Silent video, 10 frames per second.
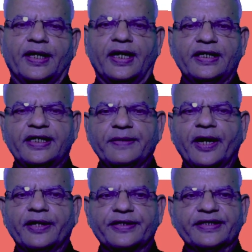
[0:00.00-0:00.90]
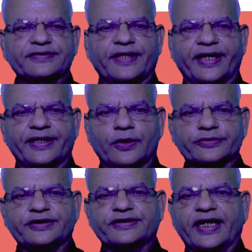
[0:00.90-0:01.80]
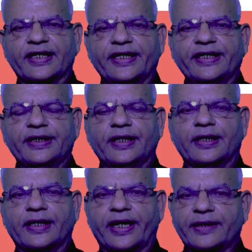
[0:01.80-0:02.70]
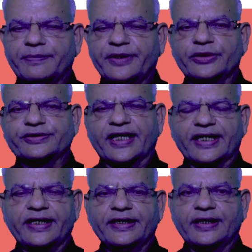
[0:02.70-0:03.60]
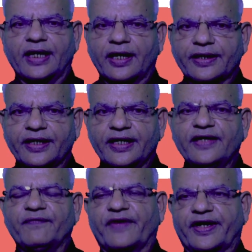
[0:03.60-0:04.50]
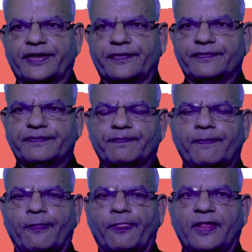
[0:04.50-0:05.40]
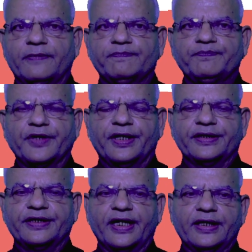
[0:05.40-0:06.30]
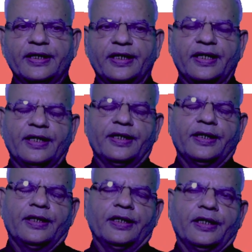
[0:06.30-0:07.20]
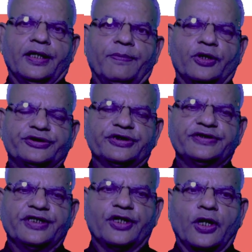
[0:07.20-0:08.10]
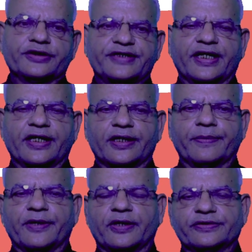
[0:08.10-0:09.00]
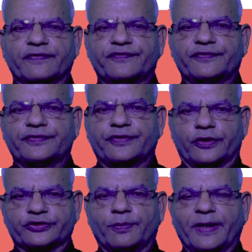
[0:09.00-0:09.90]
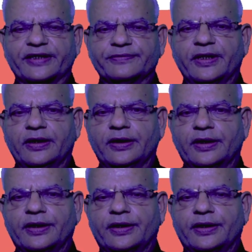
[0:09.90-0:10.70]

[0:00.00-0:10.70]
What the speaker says: Antibiotics like doxycycline and minocycline are ineffective. Then abortions in dogs can occur because of toxoplasma,